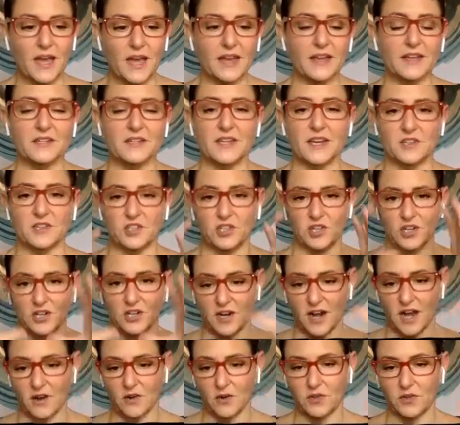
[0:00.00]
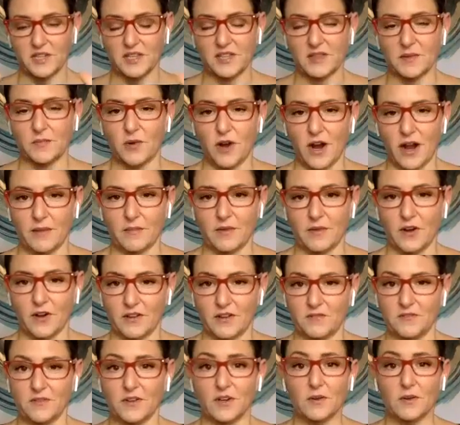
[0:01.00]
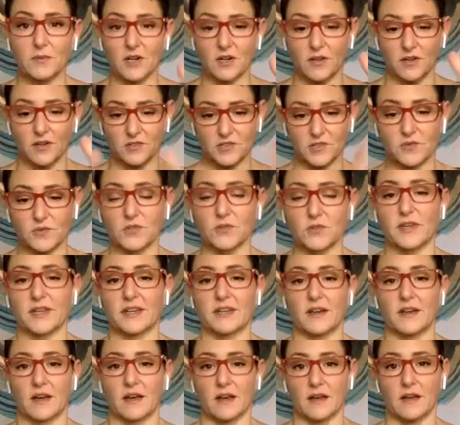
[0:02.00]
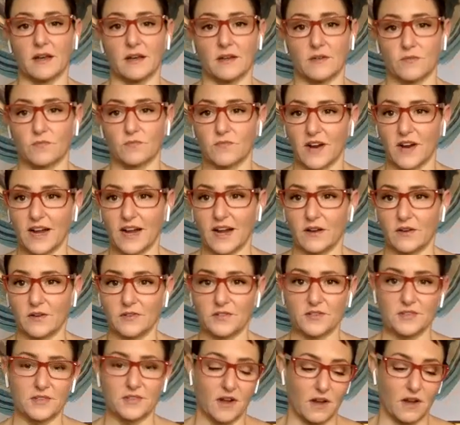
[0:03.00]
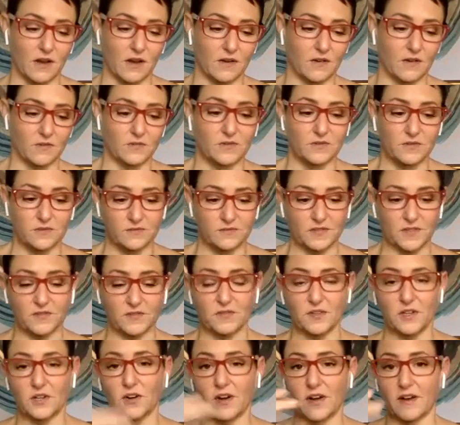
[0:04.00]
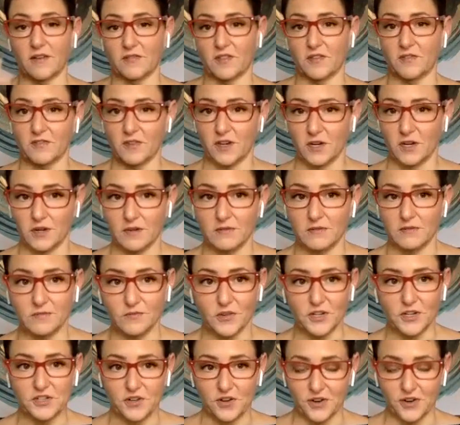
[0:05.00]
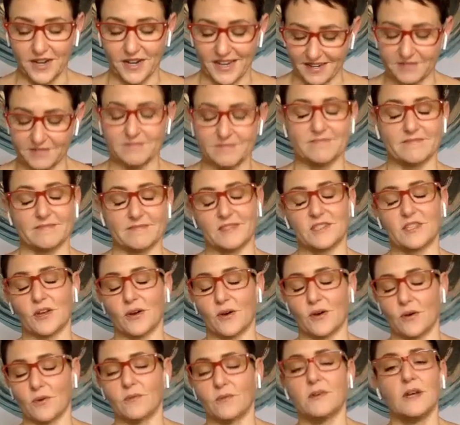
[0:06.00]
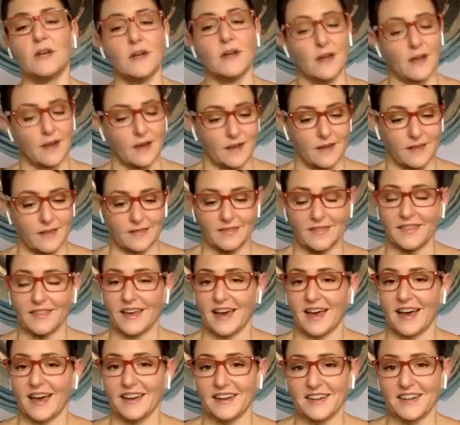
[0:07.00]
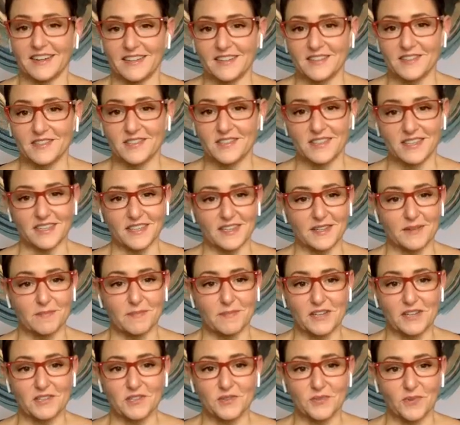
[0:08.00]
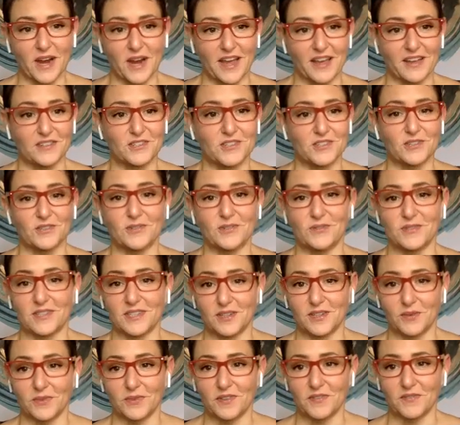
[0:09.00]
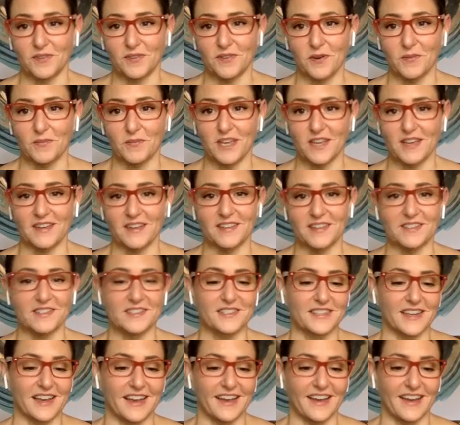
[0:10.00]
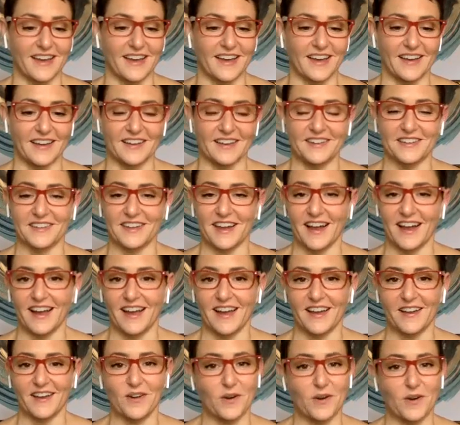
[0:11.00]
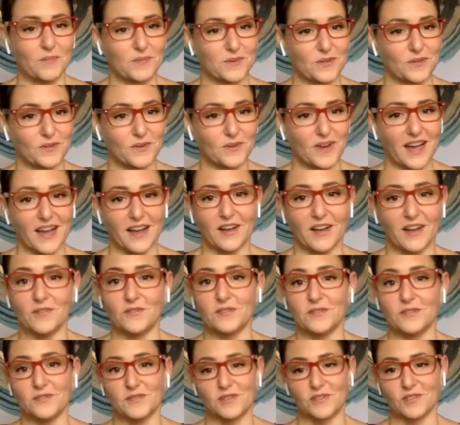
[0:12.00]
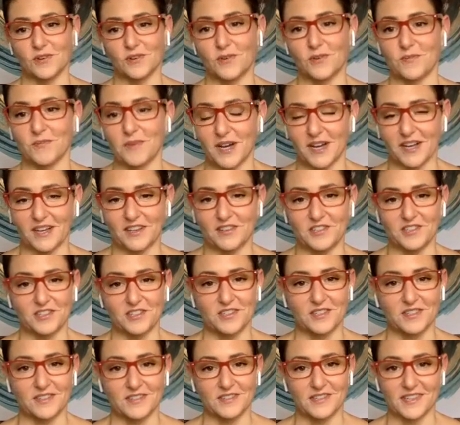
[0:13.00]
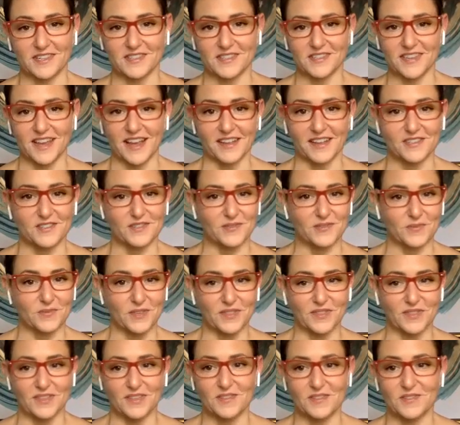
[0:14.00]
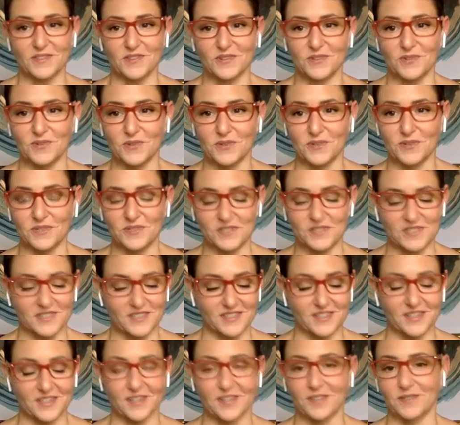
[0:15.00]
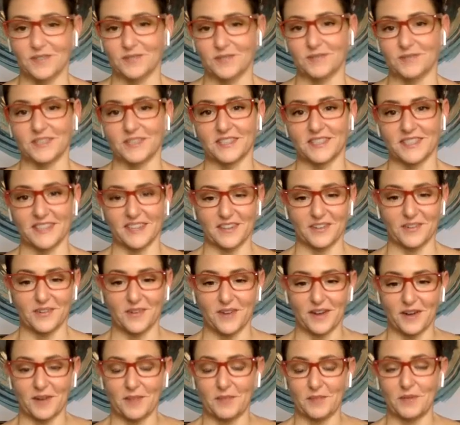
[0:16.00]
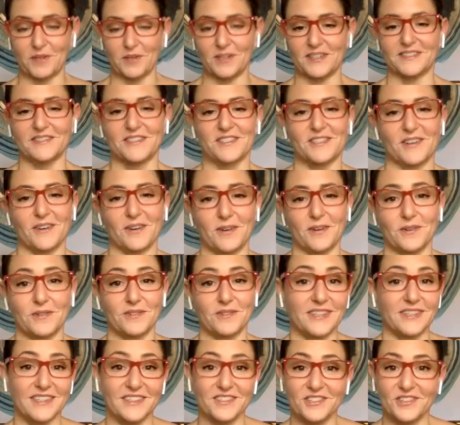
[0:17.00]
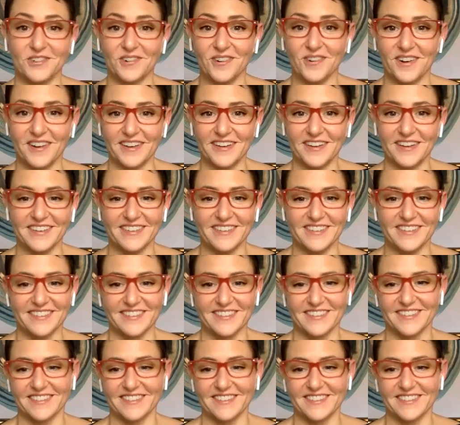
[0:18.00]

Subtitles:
paying attention to not only the primary fear, but also doing a round of the fear returning. So that is the best way to deal with phobias. And I hope you have so much success with these tools. They're really incredible. So enjoy.